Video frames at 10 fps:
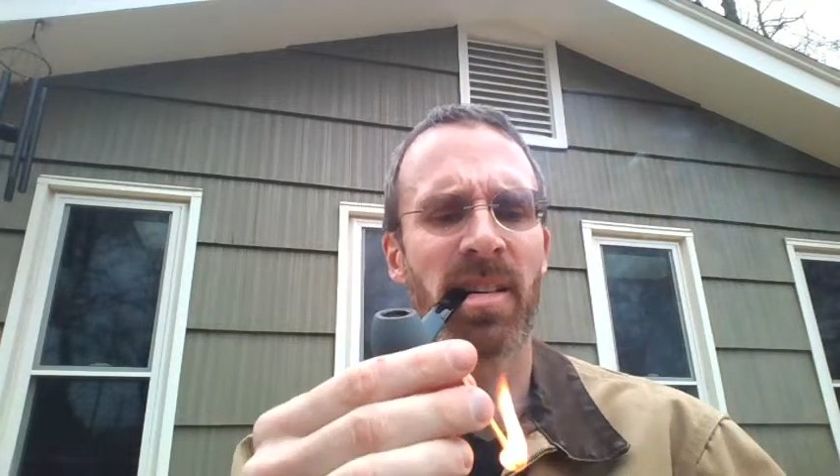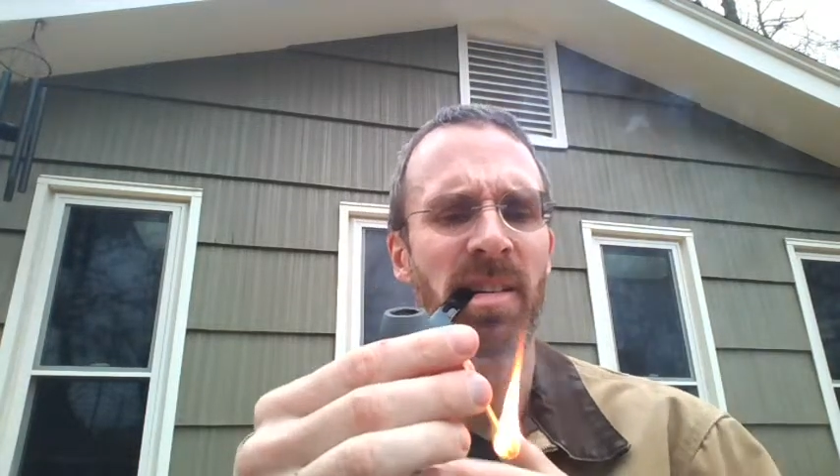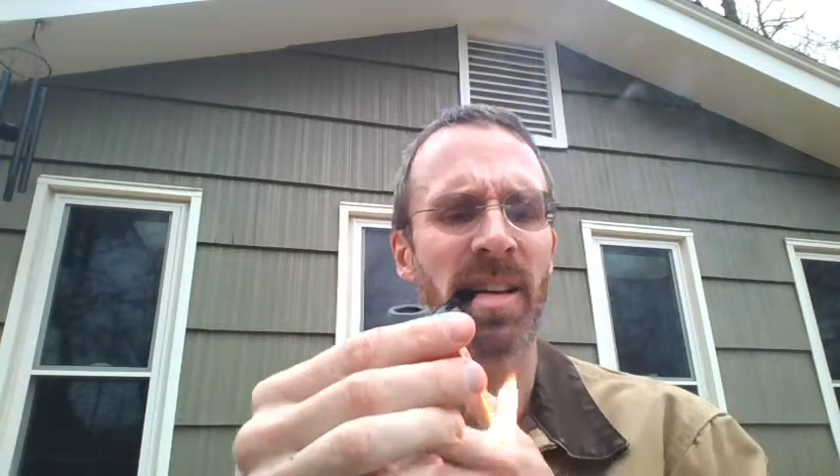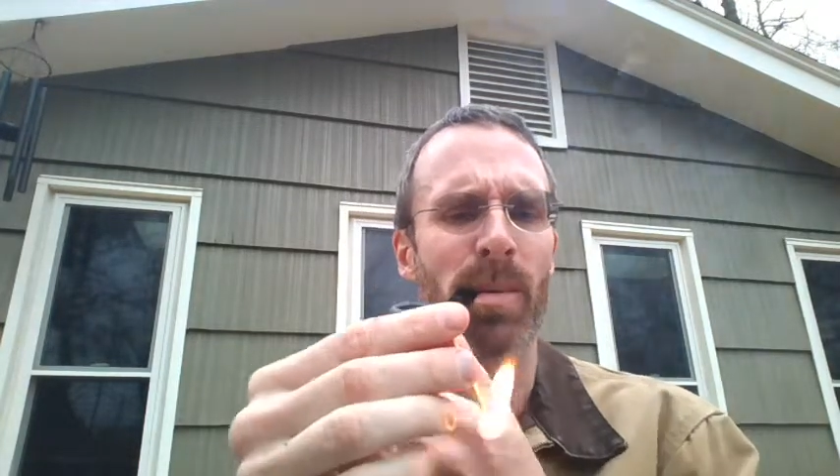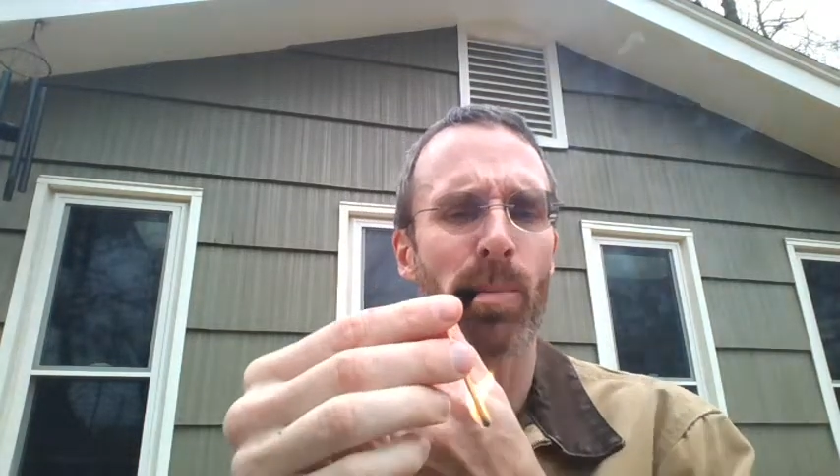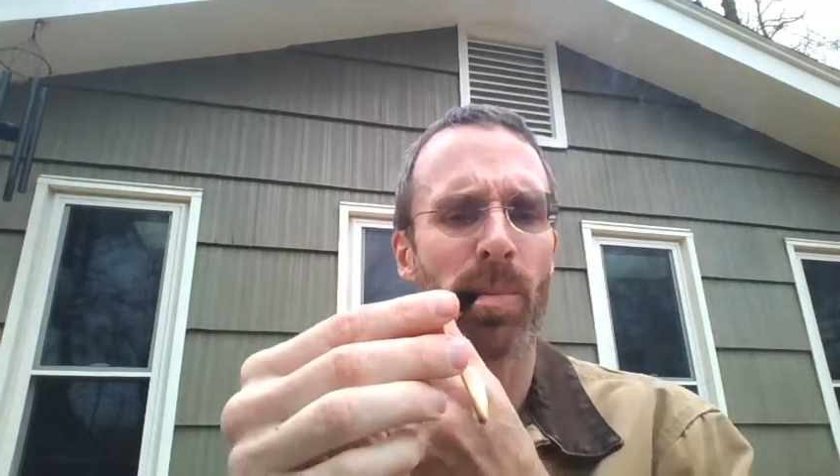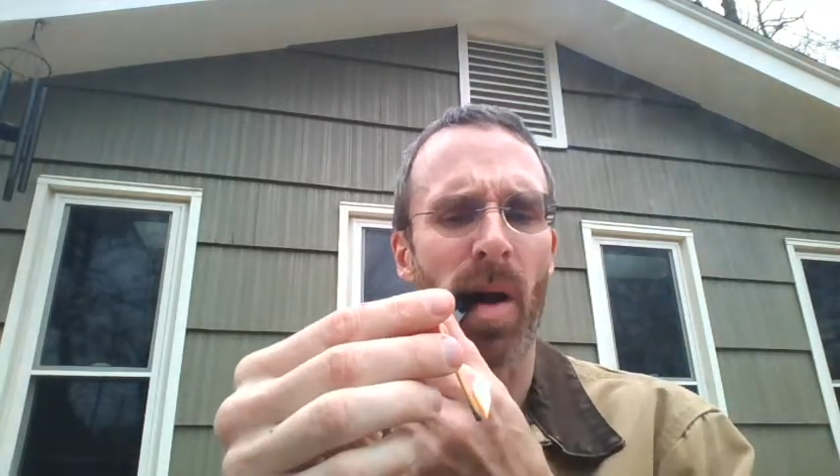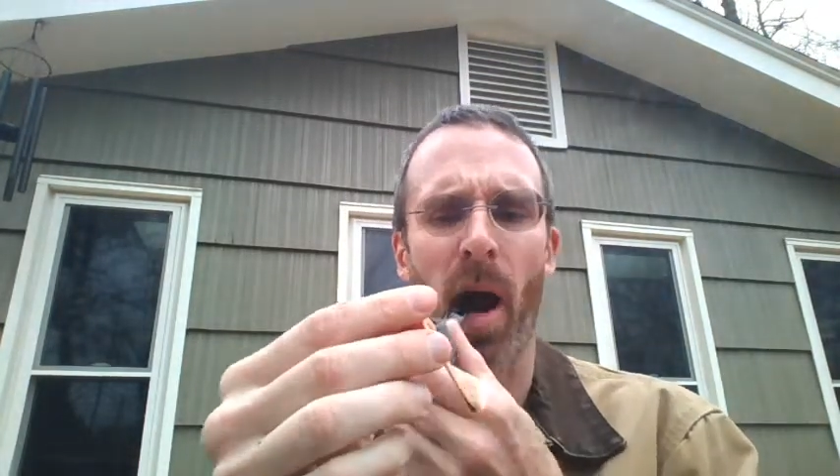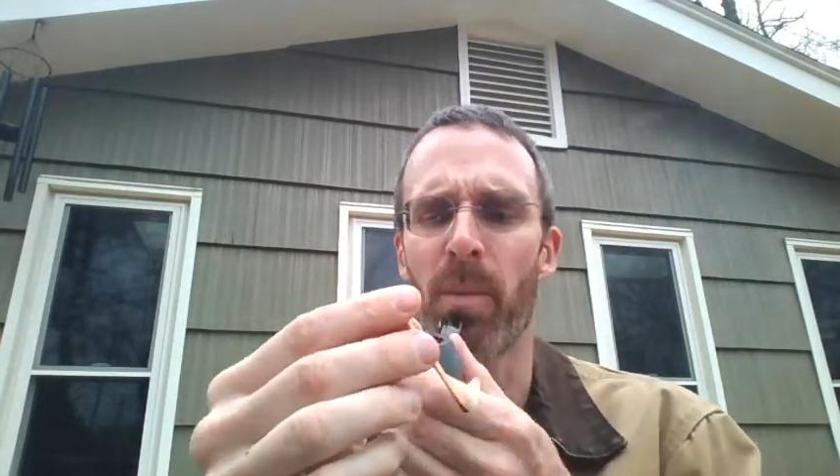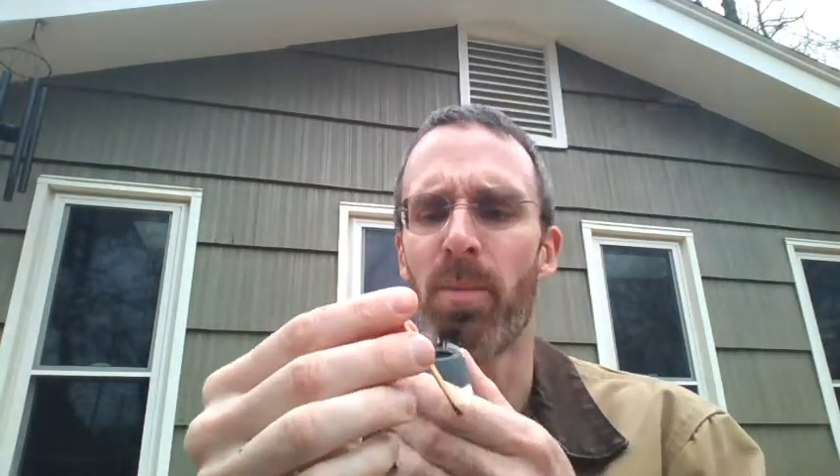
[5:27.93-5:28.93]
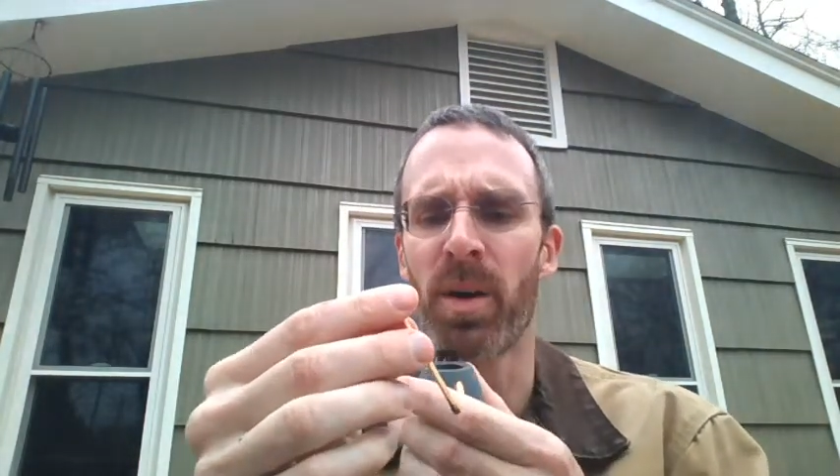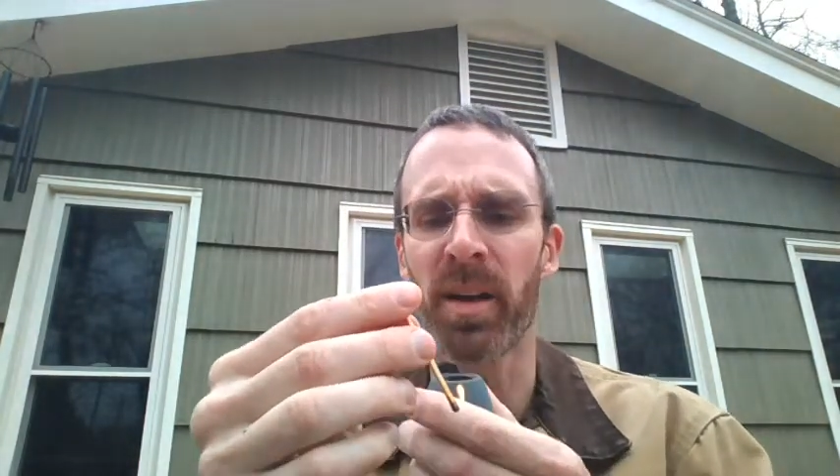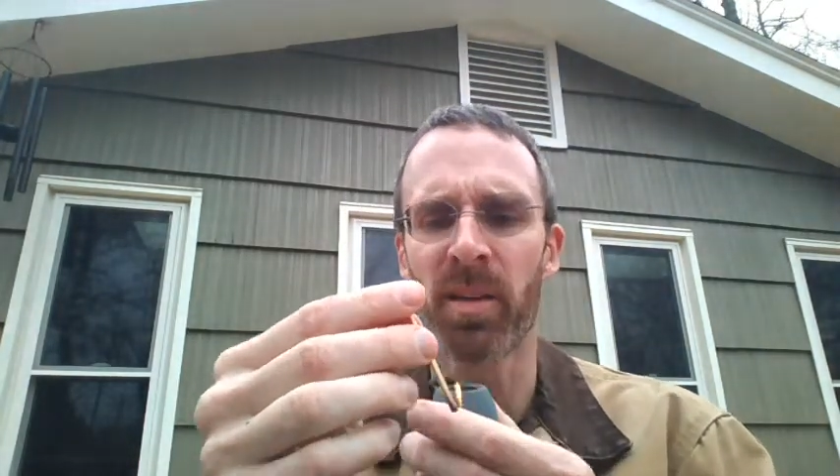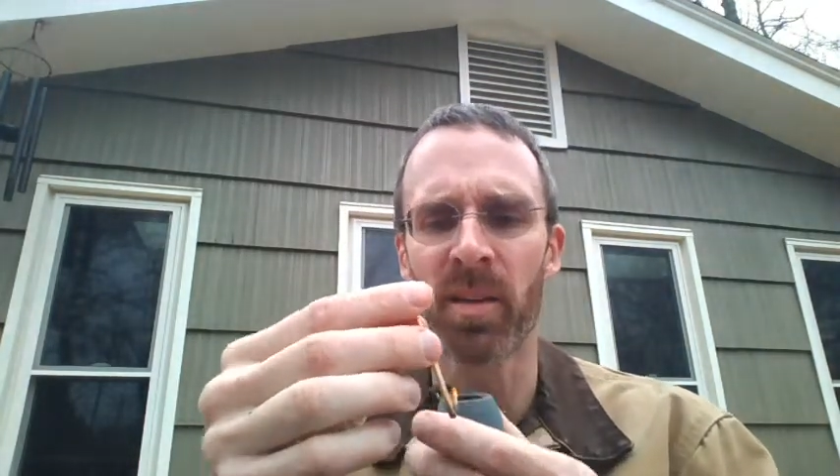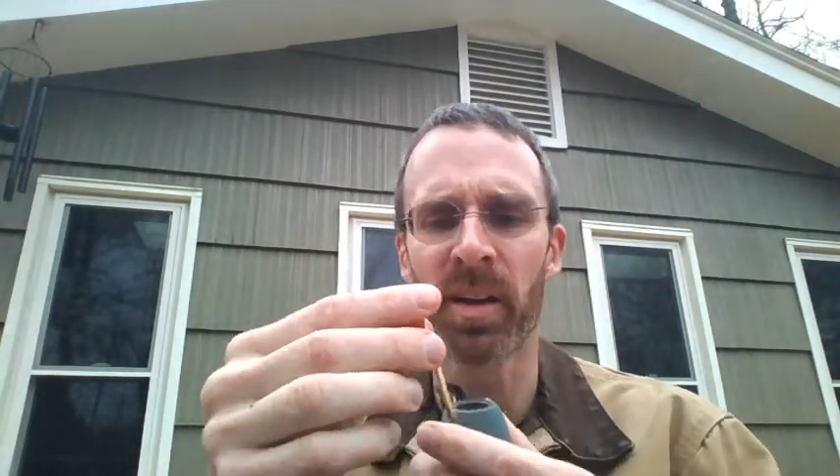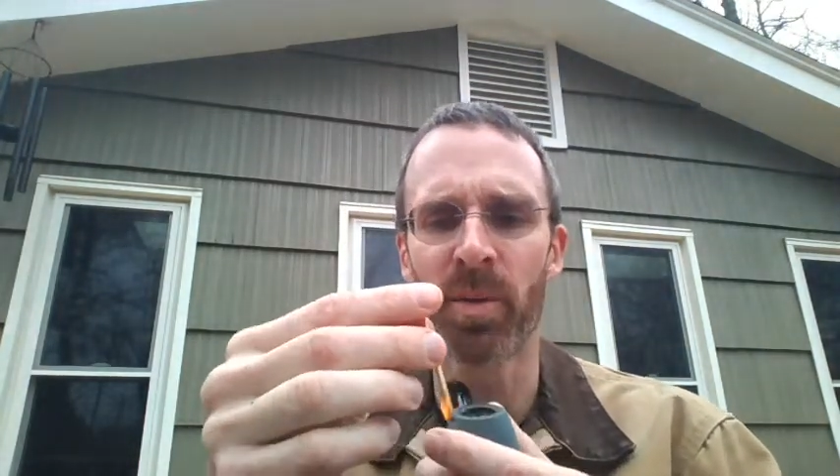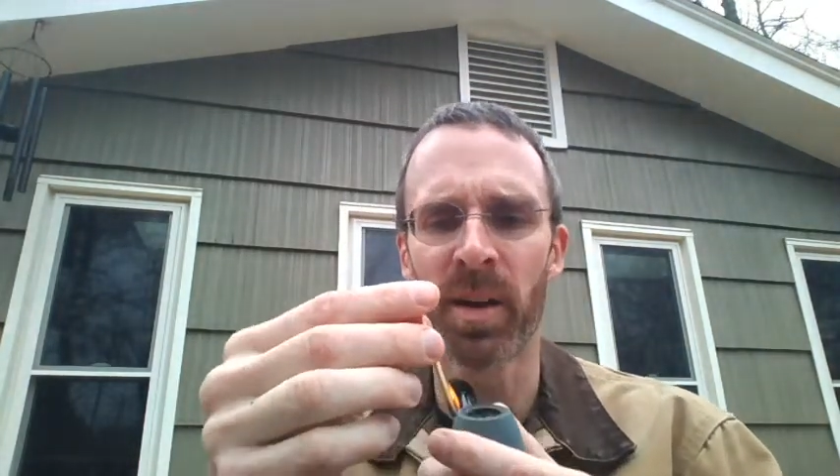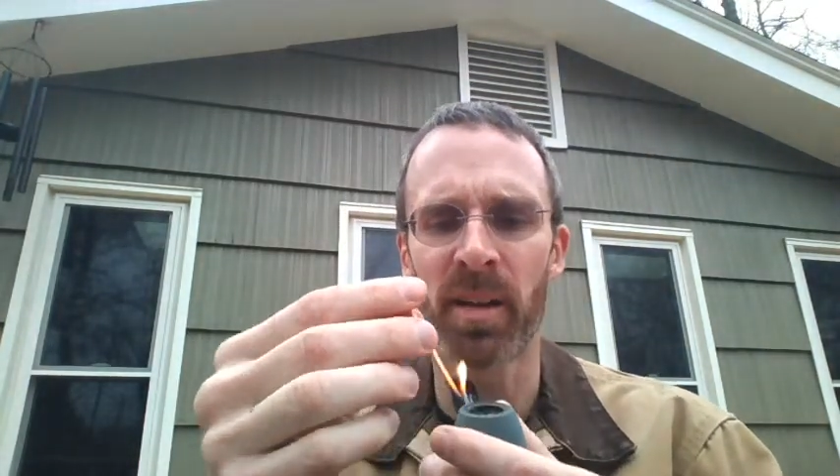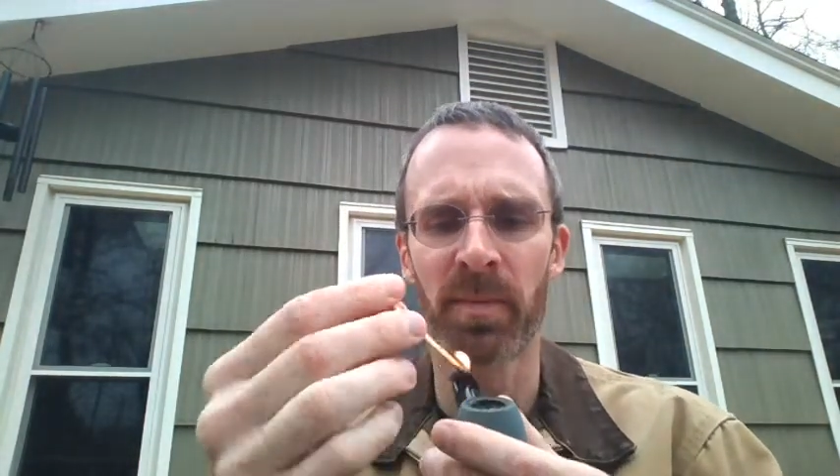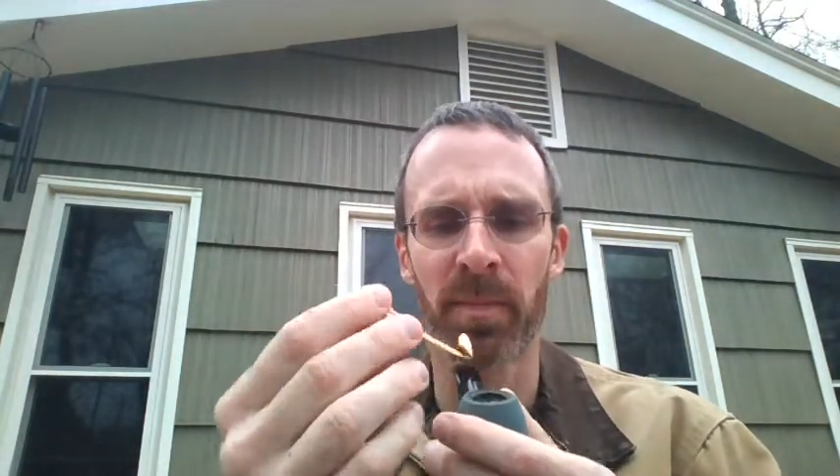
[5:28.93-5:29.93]
It's not burning all that
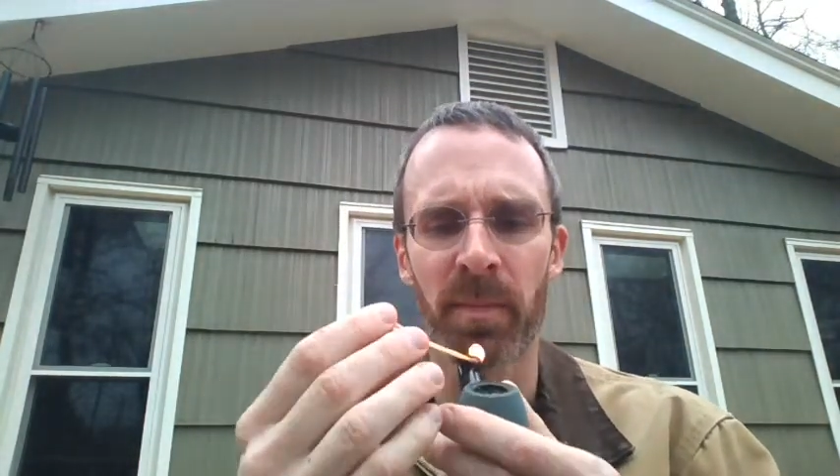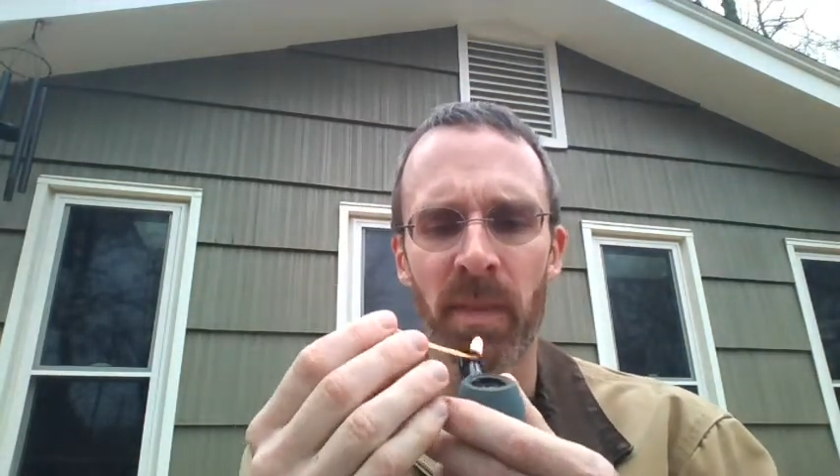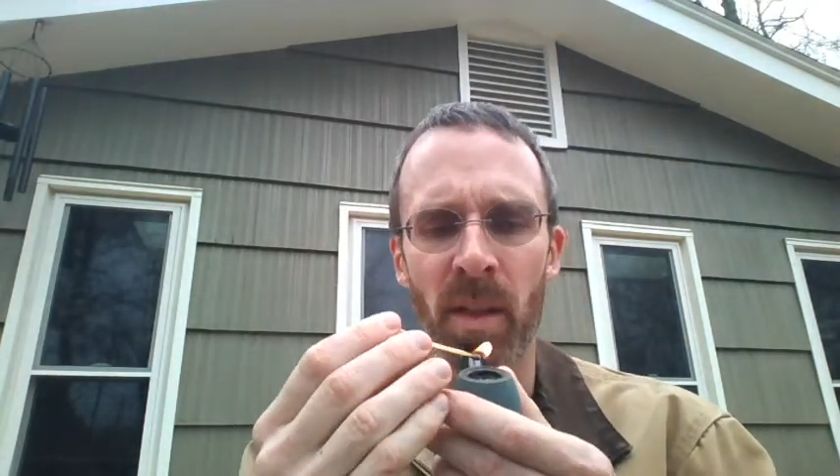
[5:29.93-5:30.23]
well.